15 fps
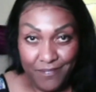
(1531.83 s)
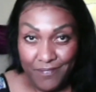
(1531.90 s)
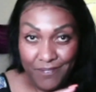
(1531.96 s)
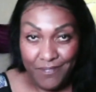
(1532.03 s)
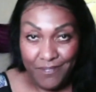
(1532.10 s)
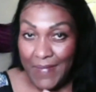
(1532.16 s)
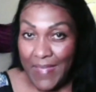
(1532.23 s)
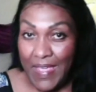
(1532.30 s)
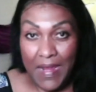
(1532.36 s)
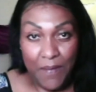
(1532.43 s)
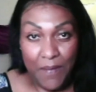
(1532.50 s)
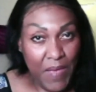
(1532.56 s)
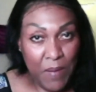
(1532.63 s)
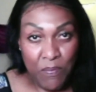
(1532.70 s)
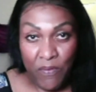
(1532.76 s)
I am not
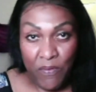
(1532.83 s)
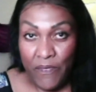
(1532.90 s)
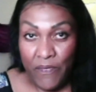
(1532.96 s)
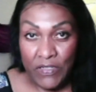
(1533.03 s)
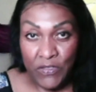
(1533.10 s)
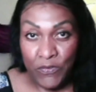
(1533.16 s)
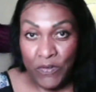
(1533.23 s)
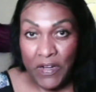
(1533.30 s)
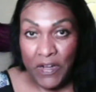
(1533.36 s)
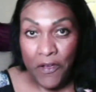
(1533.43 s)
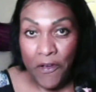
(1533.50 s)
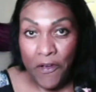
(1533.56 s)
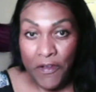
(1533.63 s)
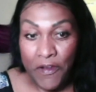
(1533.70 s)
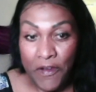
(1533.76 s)
professional at all,
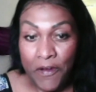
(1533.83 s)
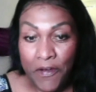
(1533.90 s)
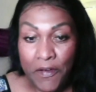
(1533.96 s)
y'all.